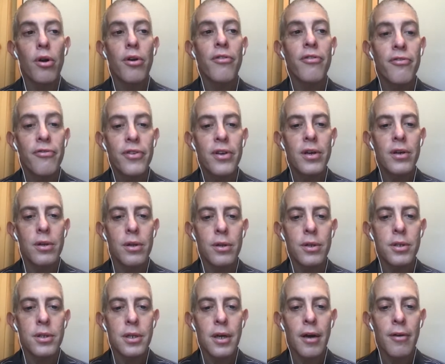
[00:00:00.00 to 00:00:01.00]

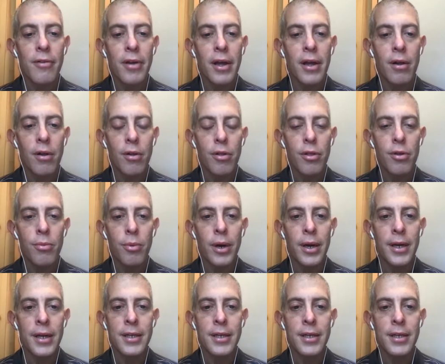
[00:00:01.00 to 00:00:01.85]
field of health, right?